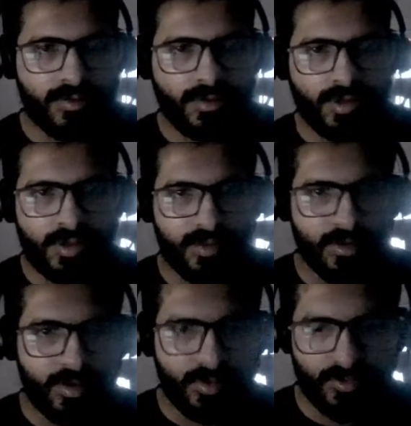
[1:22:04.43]
At the
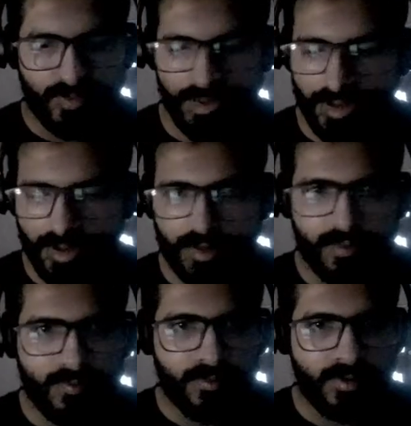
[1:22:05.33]
rate override.
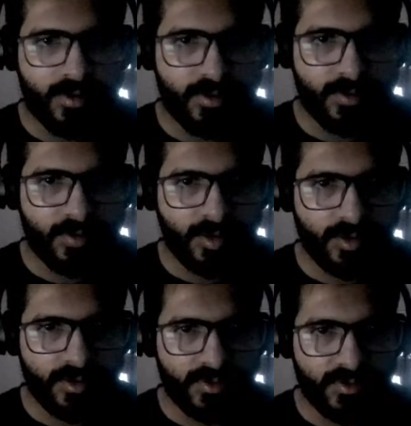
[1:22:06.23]
Need to write
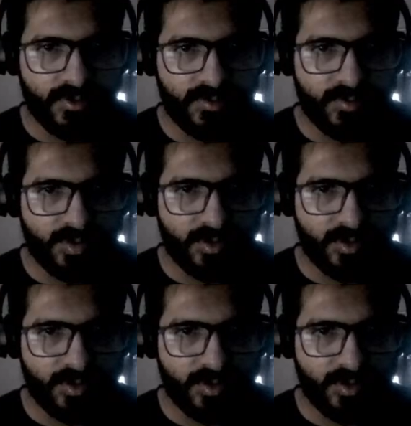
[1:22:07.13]
this, but